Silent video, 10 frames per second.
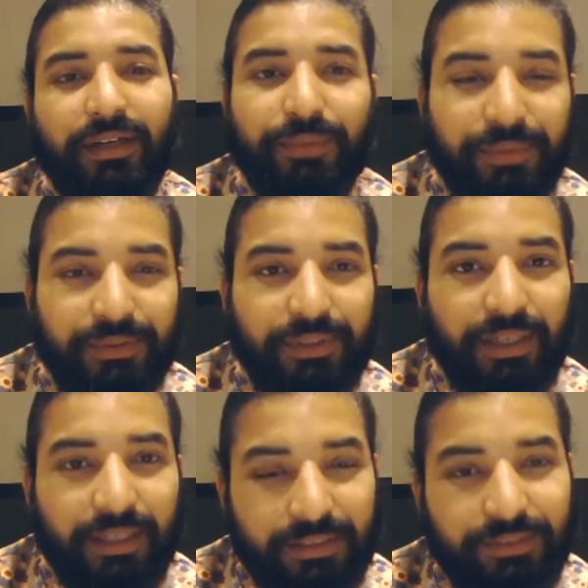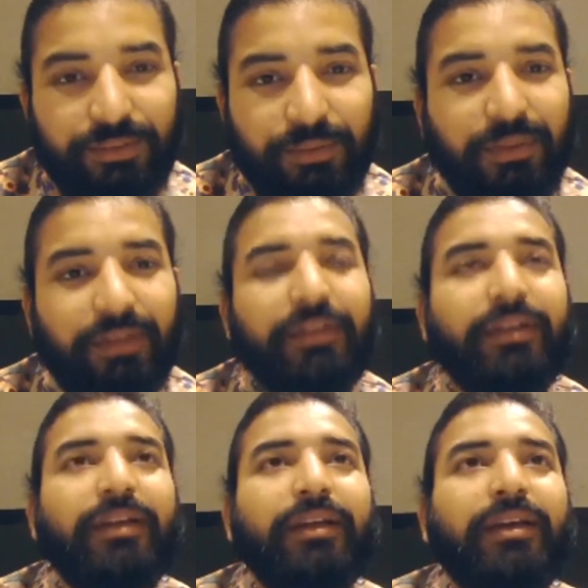Professor Ananta
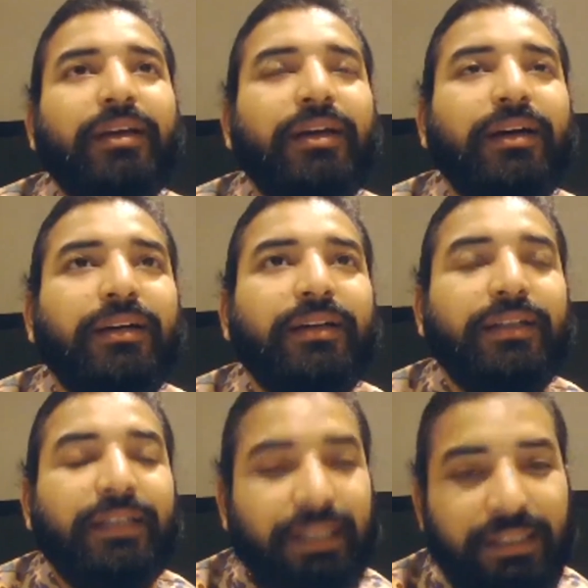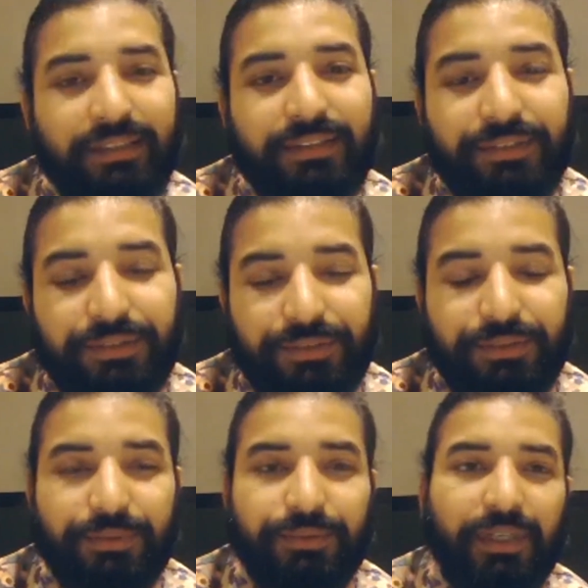Kumar Giri
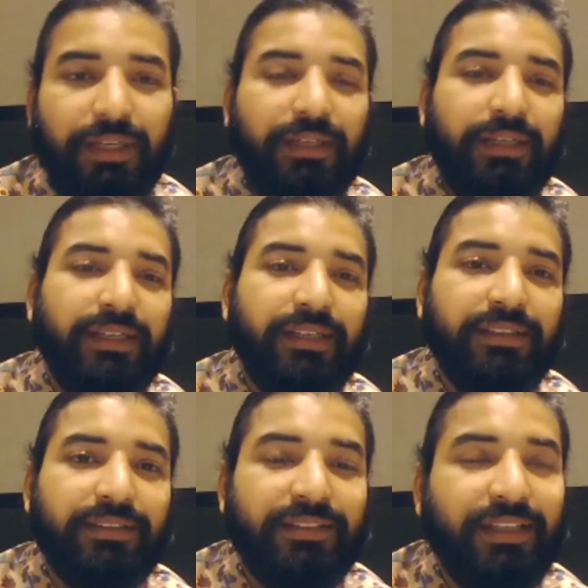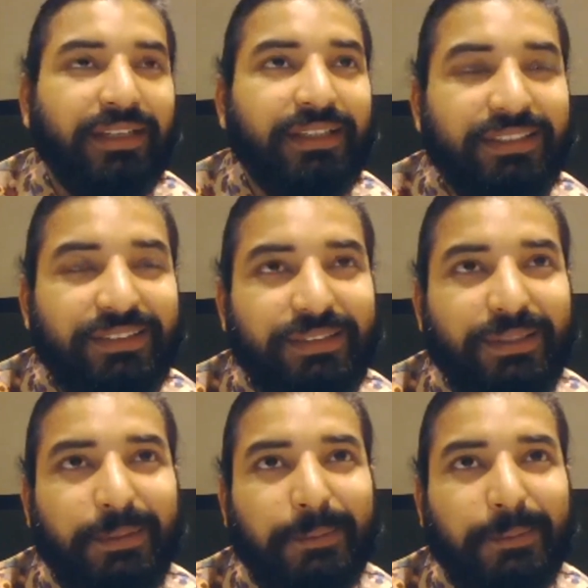to kindly share his